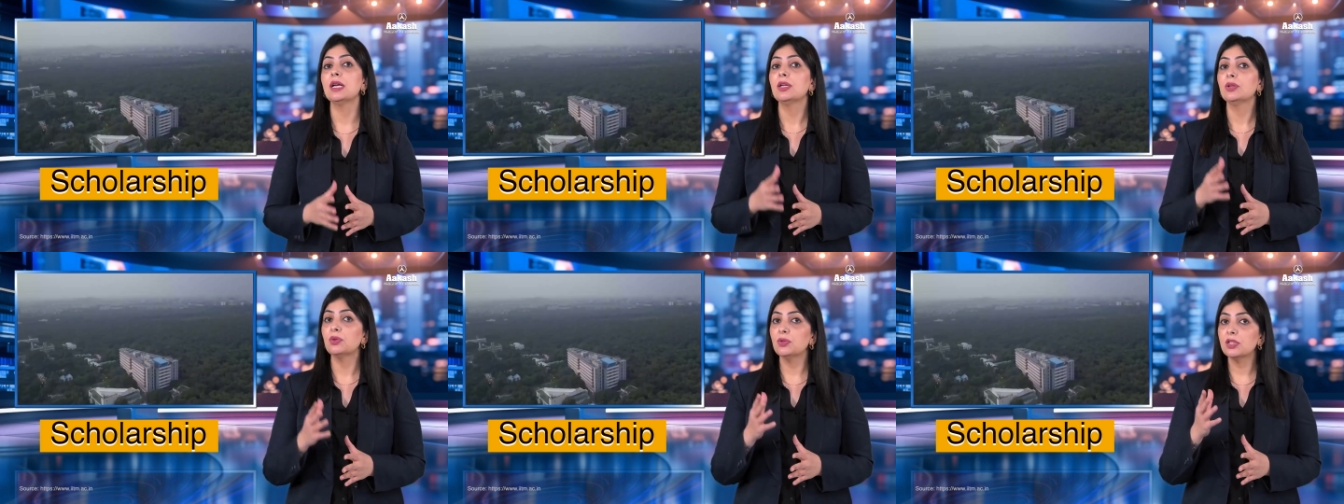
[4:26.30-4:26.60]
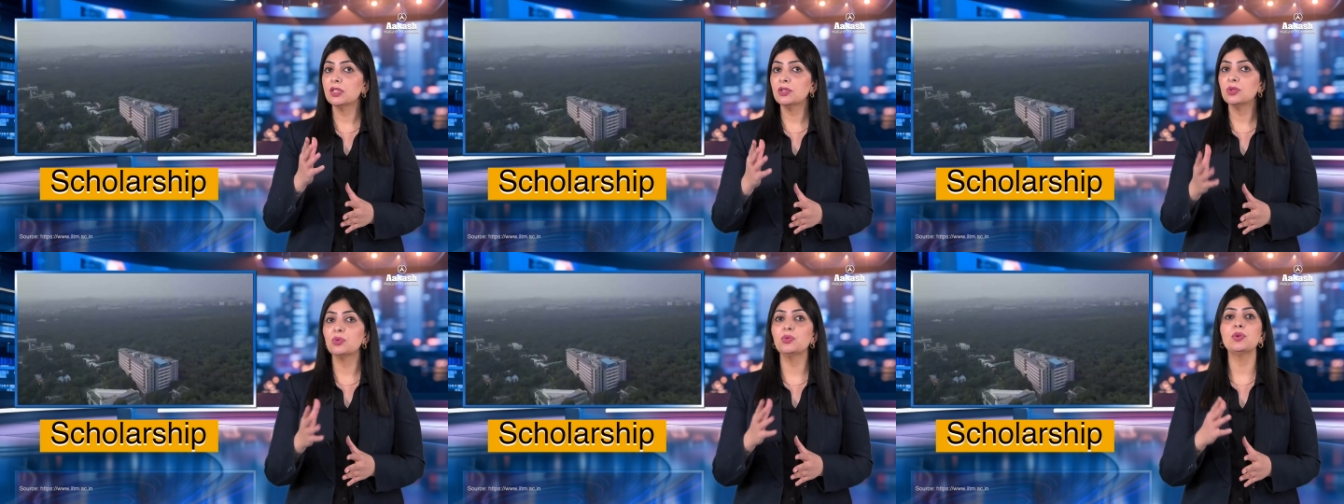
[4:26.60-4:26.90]
to
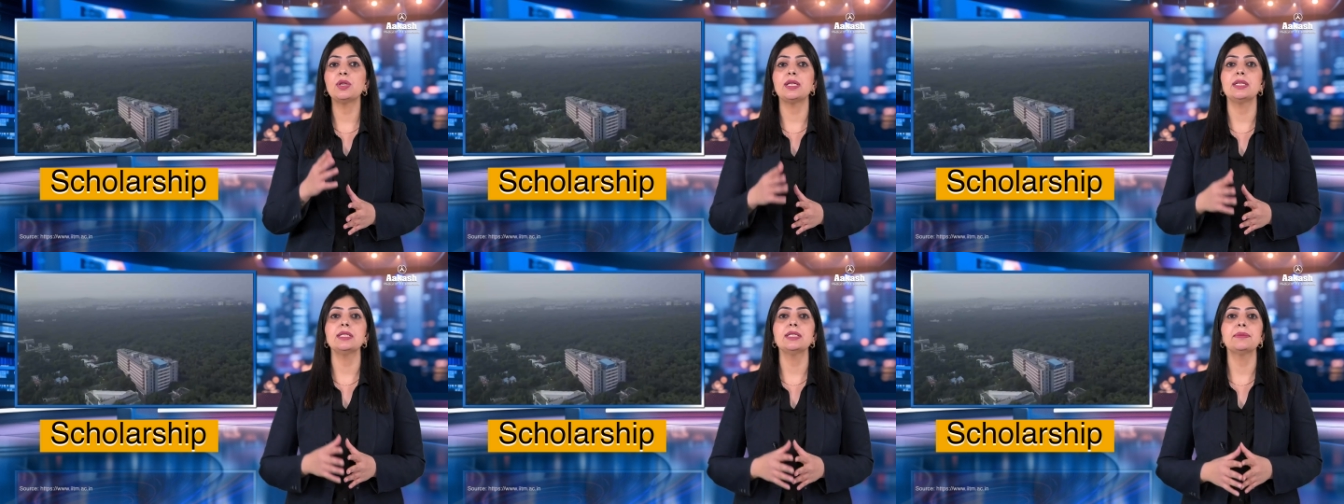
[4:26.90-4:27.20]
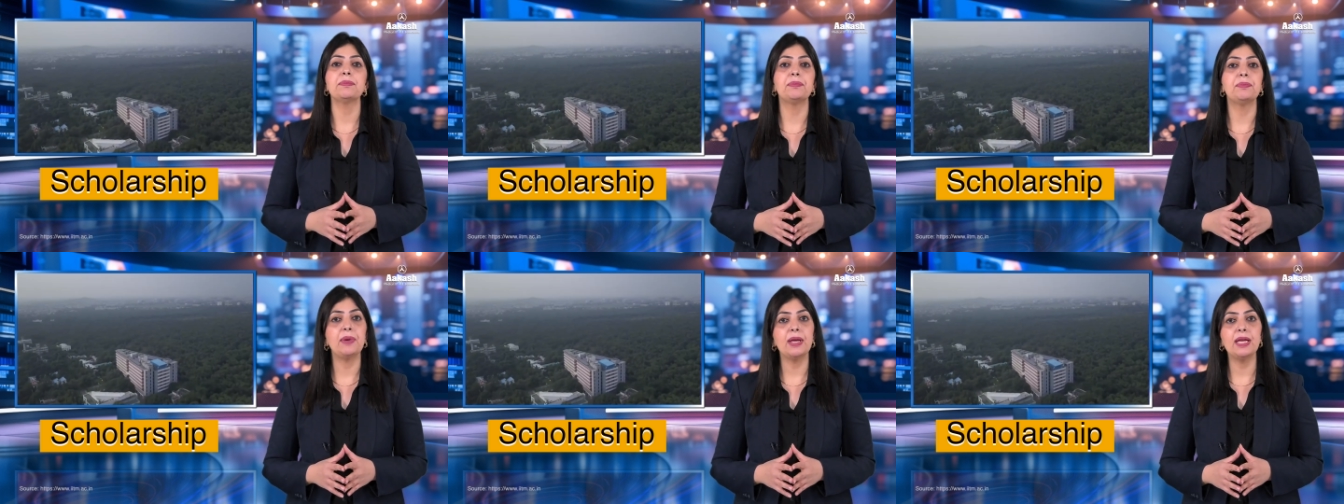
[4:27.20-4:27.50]
the students
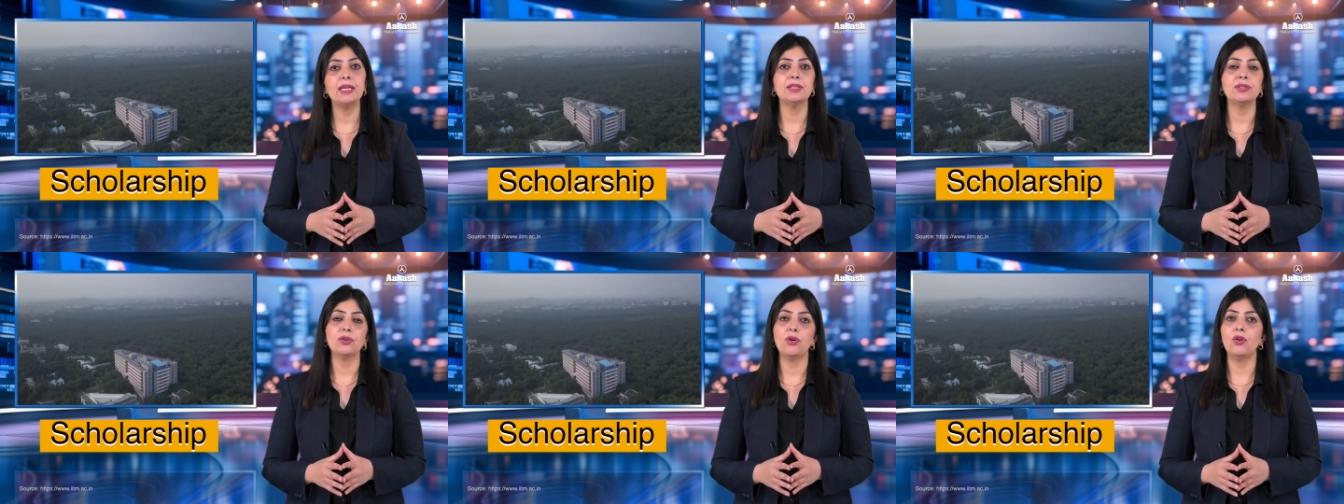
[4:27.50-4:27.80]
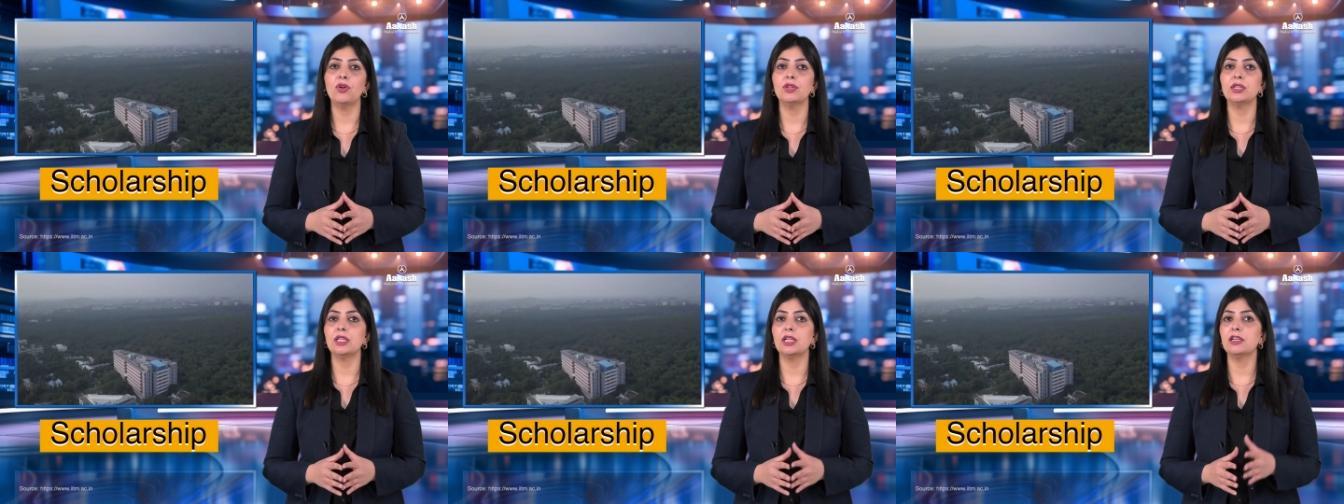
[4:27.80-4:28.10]
based
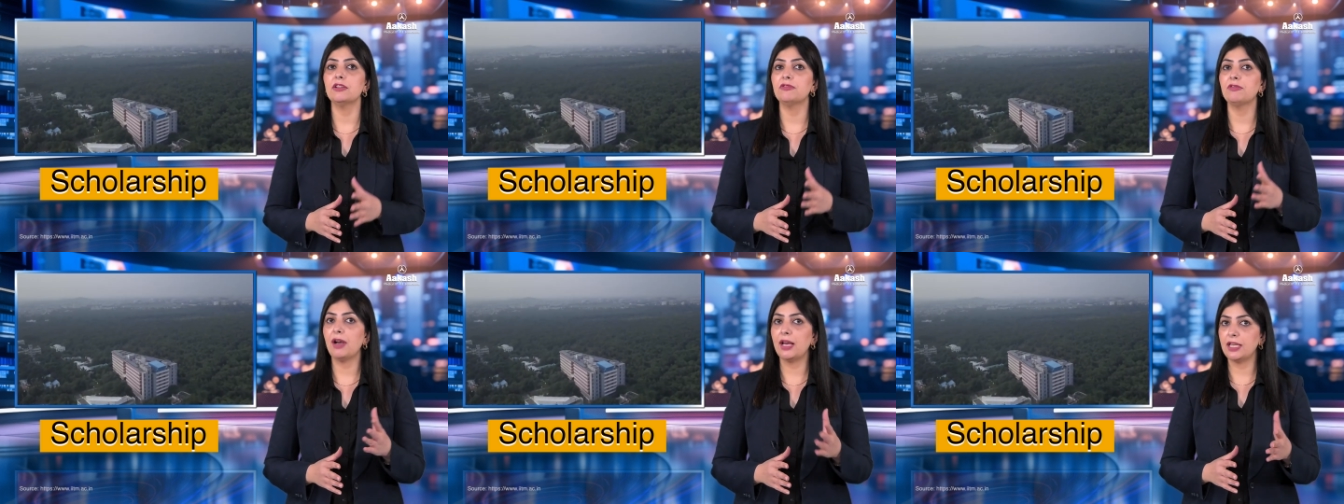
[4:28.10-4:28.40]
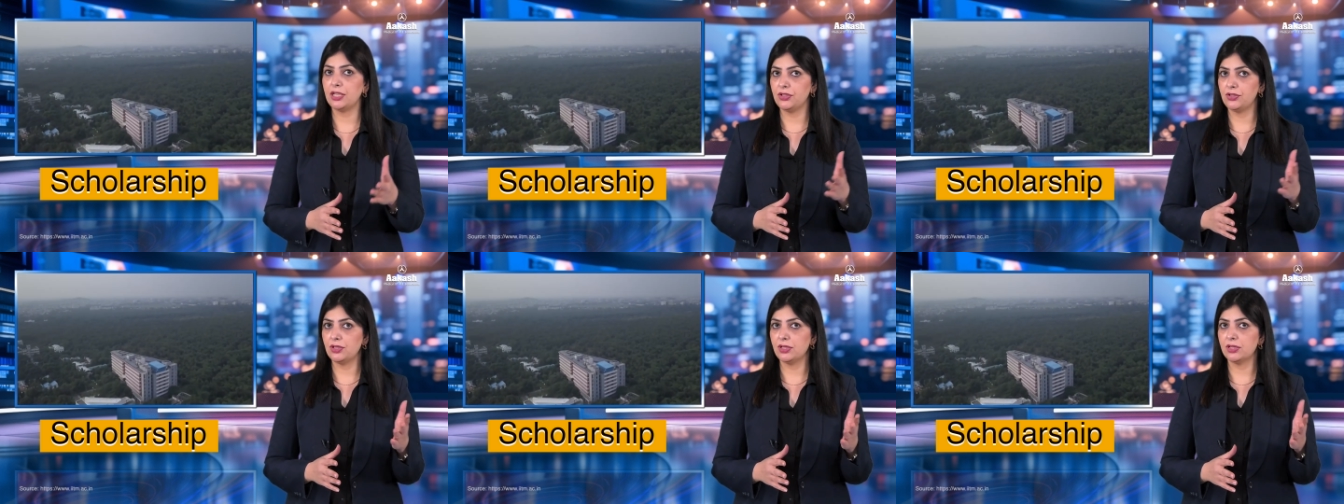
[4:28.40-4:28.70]
on their
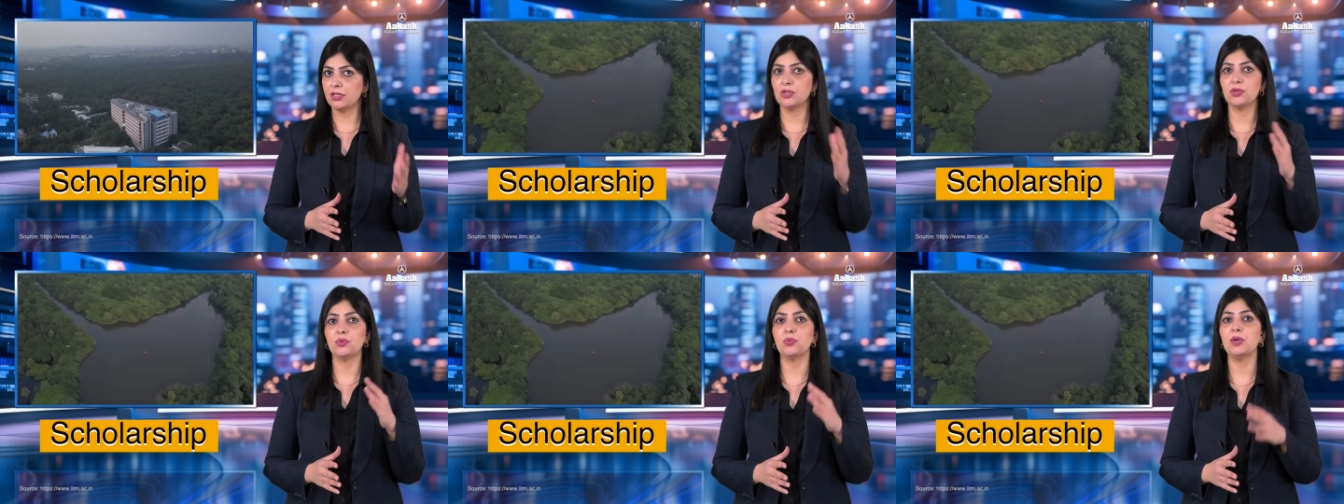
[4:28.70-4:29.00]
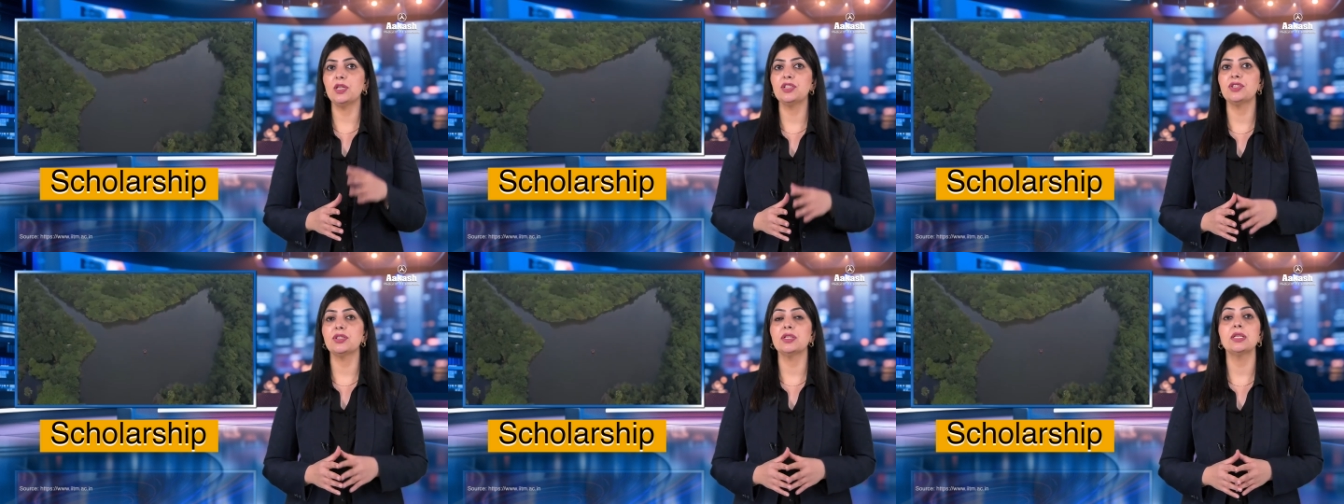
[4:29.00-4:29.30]
financial
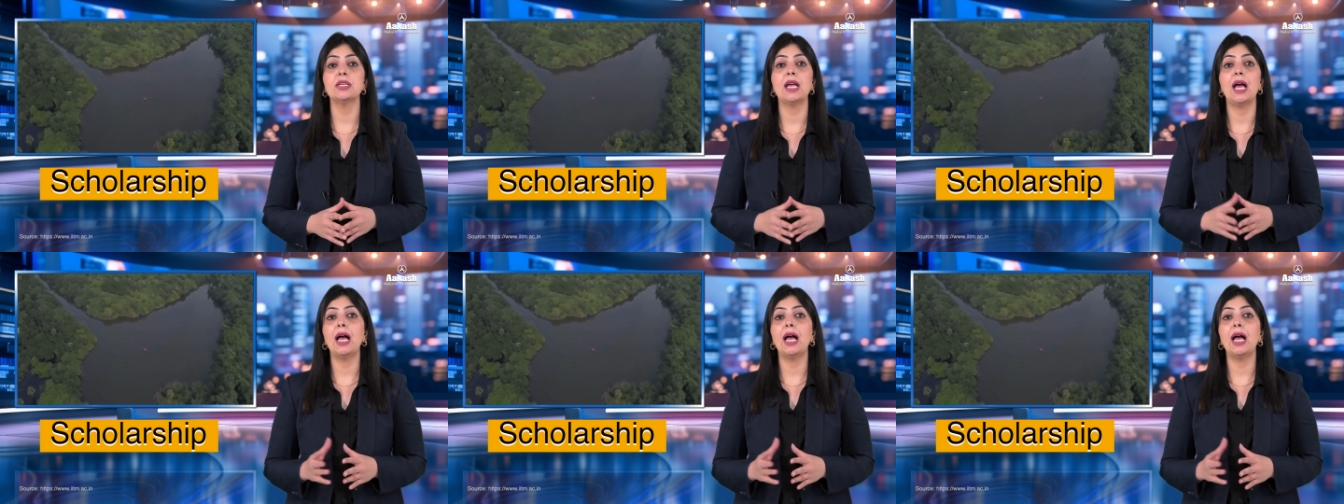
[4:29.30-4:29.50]
situation